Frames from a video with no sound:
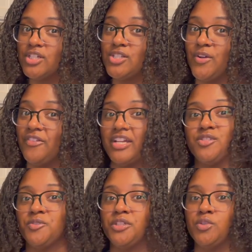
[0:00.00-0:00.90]
So that's
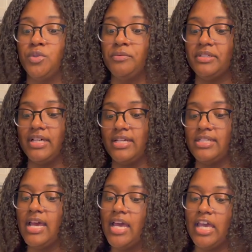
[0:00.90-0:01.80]
really cool, because
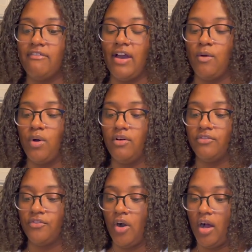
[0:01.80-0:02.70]
if I want
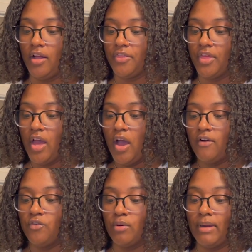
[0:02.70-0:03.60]
froth
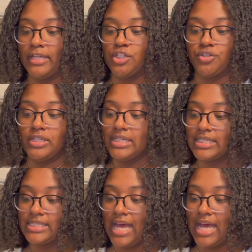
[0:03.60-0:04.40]
for my drinks,